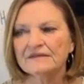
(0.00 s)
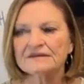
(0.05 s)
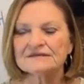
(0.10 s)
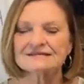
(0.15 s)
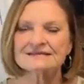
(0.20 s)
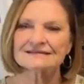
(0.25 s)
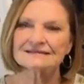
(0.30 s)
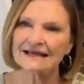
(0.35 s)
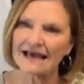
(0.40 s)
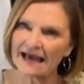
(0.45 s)
the
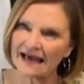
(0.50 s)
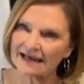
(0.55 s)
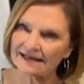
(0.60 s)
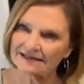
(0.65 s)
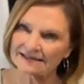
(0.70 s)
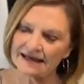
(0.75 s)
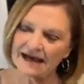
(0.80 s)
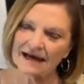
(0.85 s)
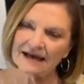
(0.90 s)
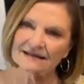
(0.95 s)

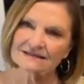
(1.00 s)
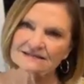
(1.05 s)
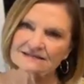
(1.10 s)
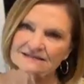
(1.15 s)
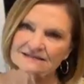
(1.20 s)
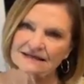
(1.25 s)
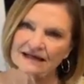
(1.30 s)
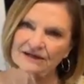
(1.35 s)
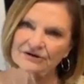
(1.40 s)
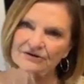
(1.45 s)
SAD diet, the
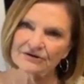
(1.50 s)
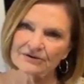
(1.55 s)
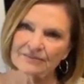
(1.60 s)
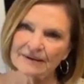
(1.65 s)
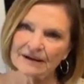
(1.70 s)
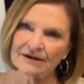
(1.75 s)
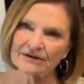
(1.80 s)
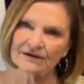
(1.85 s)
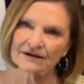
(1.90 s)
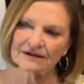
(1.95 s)
standard
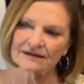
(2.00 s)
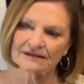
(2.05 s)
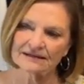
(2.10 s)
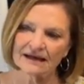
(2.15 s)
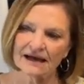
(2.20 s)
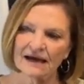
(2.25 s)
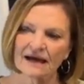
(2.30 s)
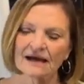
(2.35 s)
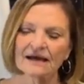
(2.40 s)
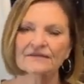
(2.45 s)
American
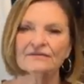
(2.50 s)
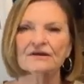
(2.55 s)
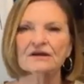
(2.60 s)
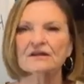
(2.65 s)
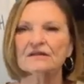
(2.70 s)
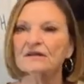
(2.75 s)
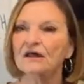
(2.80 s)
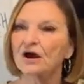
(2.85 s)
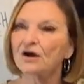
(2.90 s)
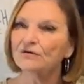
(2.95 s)
diet,
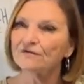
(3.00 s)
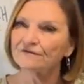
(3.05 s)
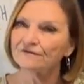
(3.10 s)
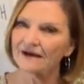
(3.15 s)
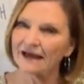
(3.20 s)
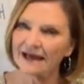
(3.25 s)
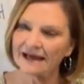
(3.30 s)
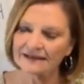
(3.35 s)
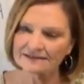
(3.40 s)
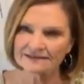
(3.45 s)
the
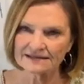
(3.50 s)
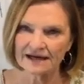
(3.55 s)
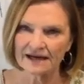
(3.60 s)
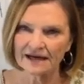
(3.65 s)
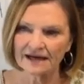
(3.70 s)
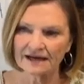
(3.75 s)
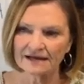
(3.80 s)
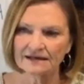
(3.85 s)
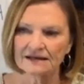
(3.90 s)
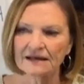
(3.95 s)
low-fat
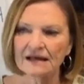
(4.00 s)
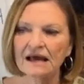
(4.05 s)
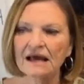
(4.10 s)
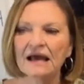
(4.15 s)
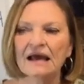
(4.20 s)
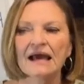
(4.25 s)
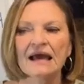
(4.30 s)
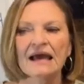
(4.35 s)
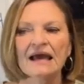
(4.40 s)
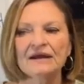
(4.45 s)
diet,
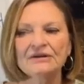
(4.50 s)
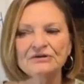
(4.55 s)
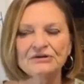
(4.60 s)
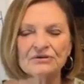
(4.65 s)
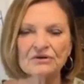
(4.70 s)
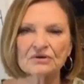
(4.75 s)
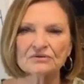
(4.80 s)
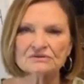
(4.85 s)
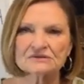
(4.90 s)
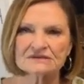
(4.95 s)
and
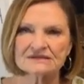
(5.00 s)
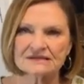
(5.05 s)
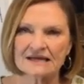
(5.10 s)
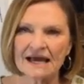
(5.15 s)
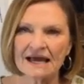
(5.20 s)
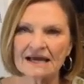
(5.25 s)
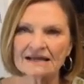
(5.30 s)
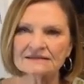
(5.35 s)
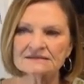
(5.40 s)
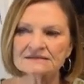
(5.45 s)
you're on
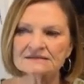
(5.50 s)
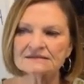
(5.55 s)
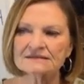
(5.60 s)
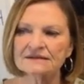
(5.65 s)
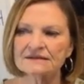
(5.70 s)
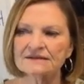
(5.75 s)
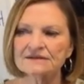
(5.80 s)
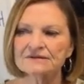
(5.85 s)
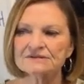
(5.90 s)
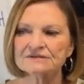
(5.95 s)
statins,
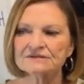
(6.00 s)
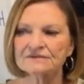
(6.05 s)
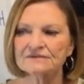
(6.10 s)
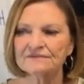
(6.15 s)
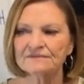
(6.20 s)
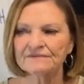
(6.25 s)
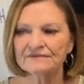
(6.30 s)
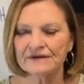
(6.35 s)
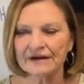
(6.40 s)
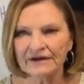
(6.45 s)
then there's
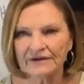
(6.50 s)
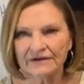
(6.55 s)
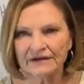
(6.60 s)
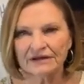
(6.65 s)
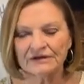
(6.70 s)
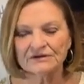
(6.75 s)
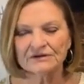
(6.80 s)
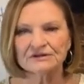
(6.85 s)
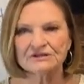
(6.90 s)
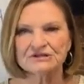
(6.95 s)
a
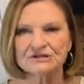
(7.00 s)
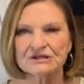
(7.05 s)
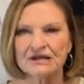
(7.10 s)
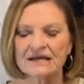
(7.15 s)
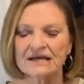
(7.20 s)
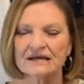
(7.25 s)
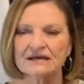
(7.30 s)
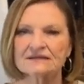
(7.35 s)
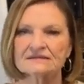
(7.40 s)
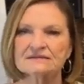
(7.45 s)
very good
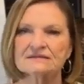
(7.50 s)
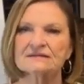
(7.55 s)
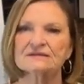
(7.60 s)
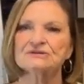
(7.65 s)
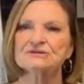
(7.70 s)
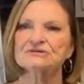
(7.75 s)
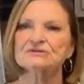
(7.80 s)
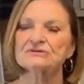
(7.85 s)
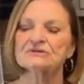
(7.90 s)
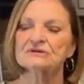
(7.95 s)
chance
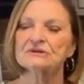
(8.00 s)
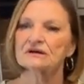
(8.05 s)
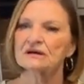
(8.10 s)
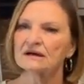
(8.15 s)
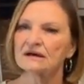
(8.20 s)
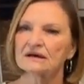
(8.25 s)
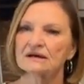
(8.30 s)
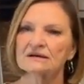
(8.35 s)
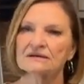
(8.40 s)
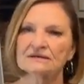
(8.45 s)
that your
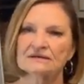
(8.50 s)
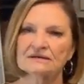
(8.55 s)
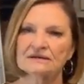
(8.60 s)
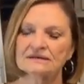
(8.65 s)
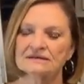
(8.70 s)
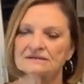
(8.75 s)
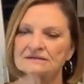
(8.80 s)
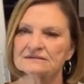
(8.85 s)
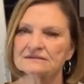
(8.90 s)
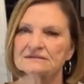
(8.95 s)
gut
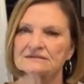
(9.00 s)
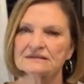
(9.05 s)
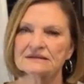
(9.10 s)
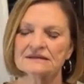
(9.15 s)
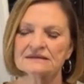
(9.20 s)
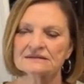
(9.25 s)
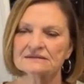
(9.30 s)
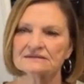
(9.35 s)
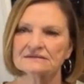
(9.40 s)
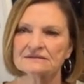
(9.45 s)

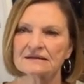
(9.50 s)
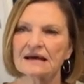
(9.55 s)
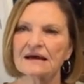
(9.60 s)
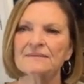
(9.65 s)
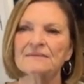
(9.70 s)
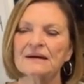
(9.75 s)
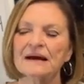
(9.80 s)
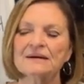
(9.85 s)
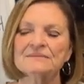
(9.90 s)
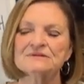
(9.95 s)

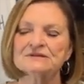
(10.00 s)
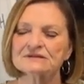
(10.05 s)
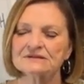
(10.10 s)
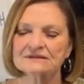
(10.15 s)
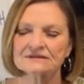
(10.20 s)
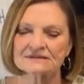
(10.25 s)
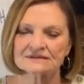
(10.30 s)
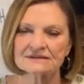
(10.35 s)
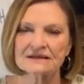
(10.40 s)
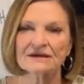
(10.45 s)
I'm just
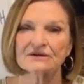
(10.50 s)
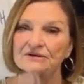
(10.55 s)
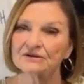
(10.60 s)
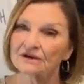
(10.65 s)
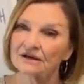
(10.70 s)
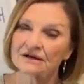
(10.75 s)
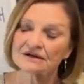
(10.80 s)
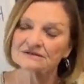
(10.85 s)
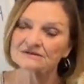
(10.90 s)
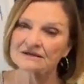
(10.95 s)
going to say,
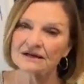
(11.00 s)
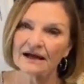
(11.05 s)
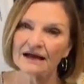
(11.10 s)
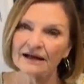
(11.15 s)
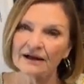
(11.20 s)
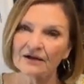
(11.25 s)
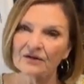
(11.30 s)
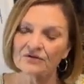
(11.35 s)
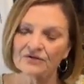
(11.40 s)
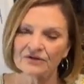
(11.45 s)
your gut's
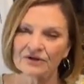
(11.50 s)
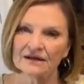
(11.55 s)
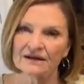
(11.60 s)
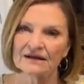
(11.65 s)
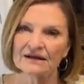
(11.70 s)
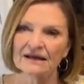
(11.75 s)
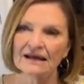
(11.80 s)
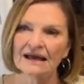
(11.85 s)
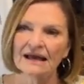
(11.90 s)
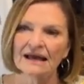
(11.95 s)
not
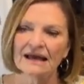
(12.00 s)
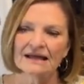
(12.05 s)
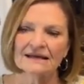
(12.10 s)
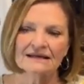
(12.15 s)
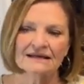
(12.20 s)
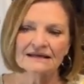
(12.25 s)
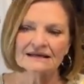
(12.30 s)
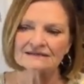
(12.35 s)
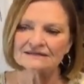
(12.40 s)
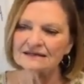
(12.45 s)
healthy.
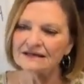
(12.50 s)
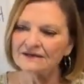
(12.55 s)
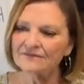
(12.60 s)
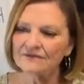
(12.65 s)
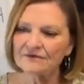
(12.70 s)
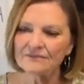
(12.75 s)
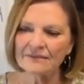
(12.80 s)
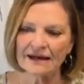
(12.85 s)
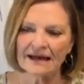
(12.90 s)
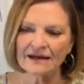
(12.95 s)
And it doesn't
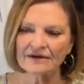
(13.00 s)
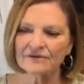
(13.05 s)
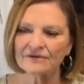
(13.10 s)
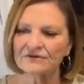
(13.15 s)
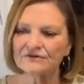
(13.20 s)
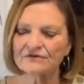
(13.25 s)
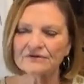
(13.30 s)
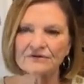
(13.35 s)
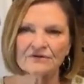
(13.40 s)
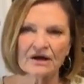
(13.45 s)
even matter
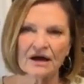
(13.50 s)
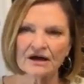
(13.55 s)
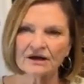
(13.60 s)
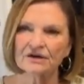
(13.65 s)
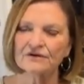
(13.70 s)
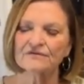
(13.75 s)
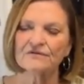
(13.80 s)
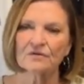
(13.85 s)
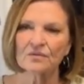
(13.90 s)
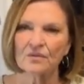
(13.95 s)
if you're
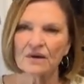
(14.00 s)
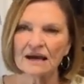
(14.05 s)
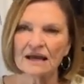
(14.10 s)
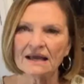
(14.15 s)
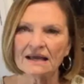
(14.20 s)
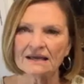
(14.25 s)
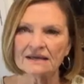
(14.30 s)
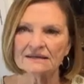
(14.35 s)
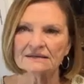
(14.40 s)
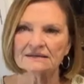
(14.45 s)
not
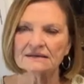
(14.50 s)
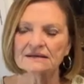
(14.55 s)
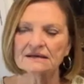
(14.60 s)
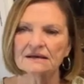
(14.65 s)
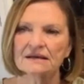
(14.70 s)
overweight.